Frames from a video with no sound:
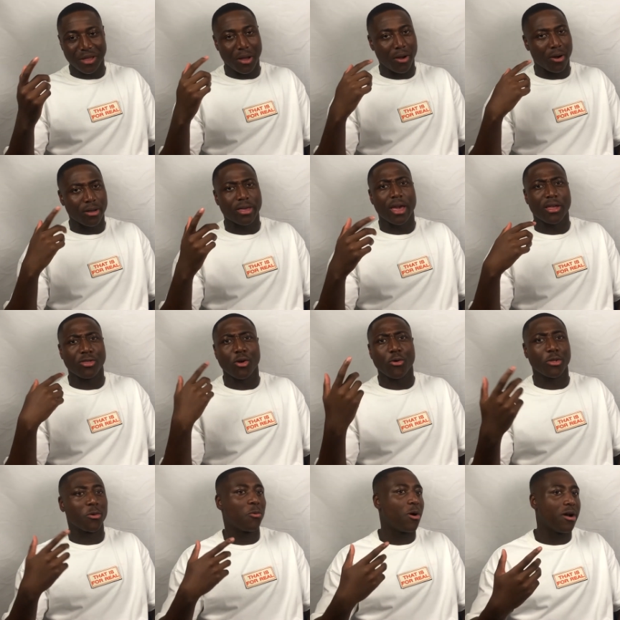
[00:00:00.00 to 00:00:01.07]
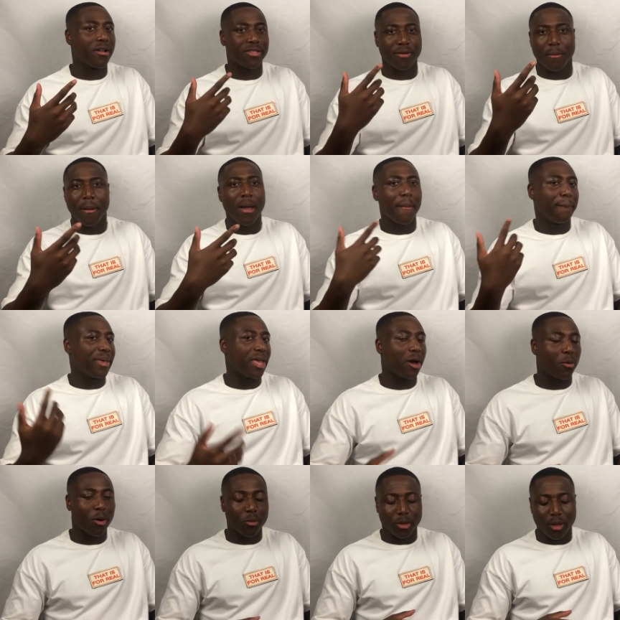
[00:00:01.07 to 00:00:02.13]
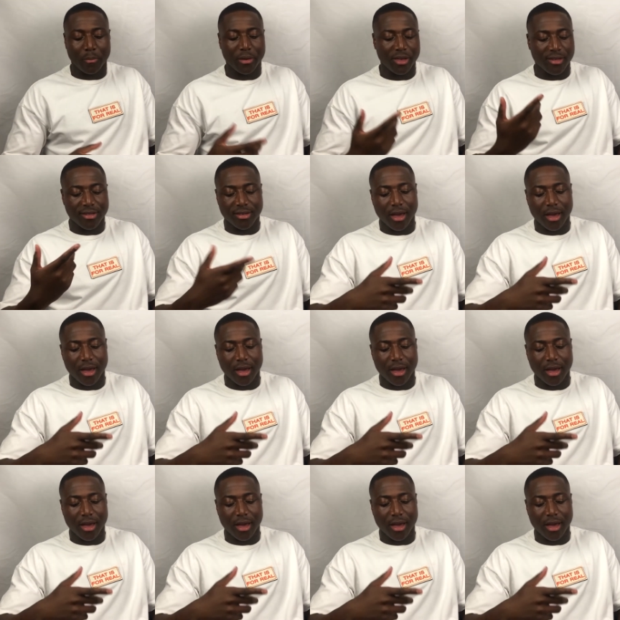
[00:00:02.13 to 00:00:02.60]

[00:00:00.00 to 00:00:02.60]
oh yeah, know the words and be at one with the piece.